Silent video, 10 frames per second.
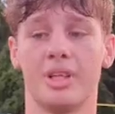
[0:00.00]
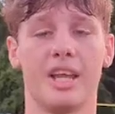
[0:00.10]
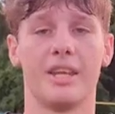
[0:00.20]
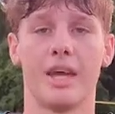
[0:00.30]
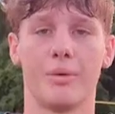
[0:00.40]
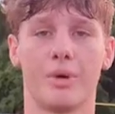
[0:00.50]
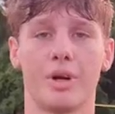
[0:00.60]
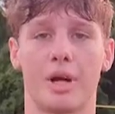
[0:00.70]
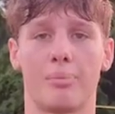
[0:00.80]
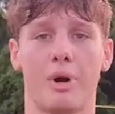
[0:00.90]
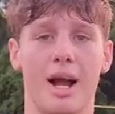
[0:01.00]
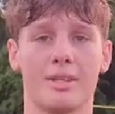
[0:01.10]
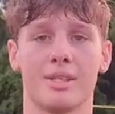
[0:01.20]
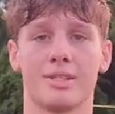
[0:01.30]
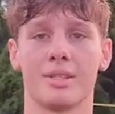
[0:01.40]
our day-to-day work, our
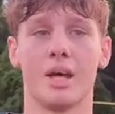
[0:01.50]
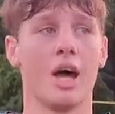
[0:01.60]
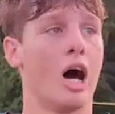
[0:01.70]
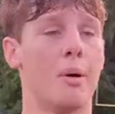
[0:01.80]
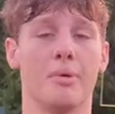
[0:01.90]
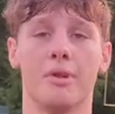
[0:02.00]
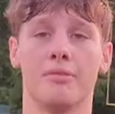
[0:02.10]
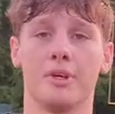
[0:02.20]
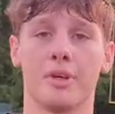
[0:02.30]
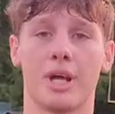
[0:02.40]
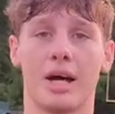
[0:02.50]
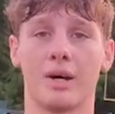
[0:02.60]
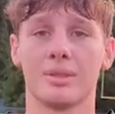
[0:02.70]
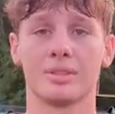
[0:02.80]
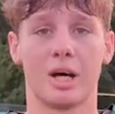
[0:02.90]
practice up in the field
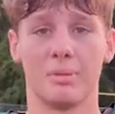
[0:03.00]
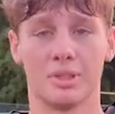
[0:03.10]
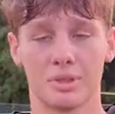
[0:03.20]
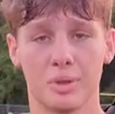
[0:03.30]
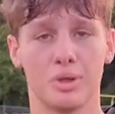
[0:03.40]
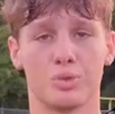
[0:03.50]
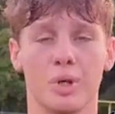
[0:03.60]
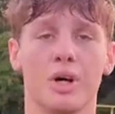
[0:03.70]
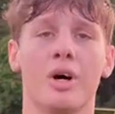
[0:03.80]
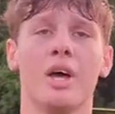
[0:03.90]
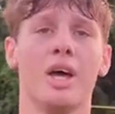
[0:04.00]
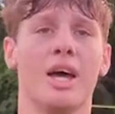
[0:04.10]
house, up in the school as well.